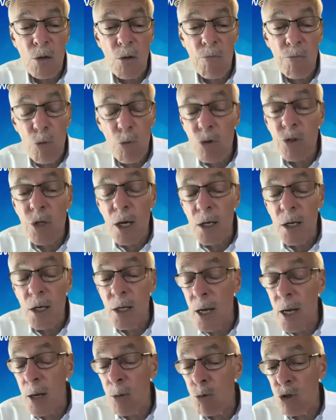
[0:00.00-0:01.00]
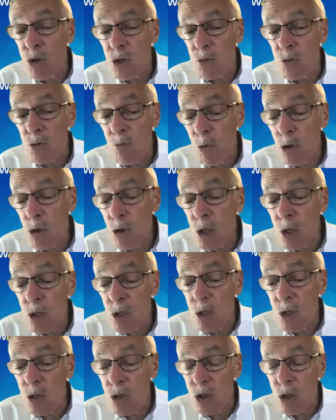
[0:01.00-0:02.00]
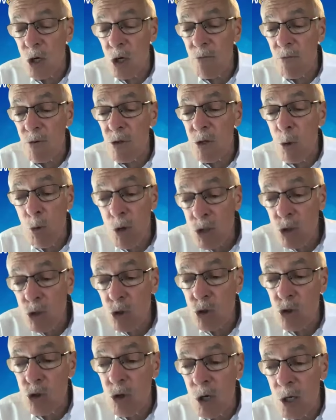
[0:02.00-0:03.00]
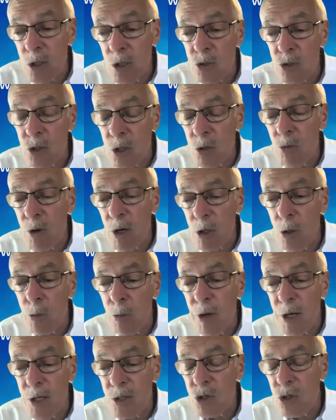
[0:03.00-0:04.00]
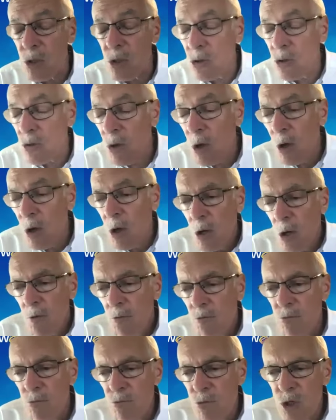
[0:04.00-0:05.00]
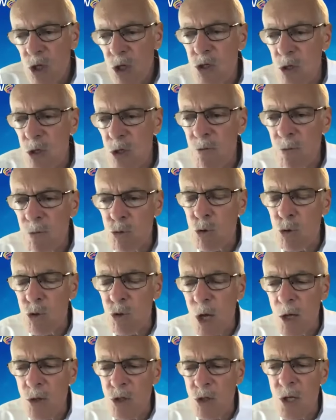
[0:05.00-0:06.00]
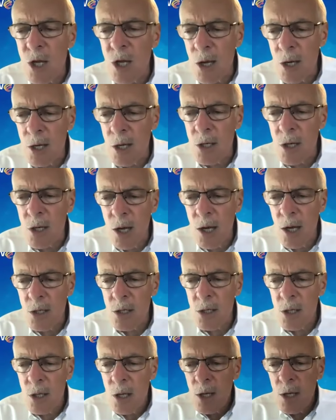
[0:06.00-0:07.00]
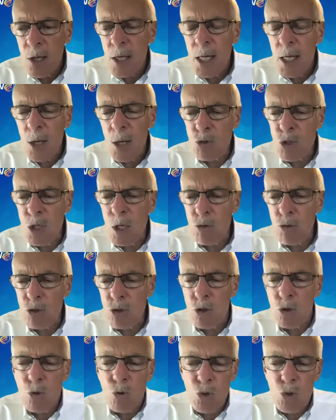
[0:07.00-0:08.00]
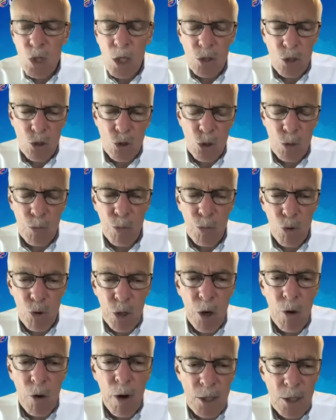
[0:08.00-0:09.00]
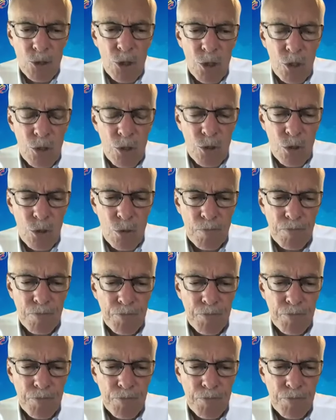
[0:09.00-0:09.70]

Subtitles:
for that. And I was fortunate to discover there was a strong theoretical basis, essentially from 2009 on, and I was able to use that to support our ideas.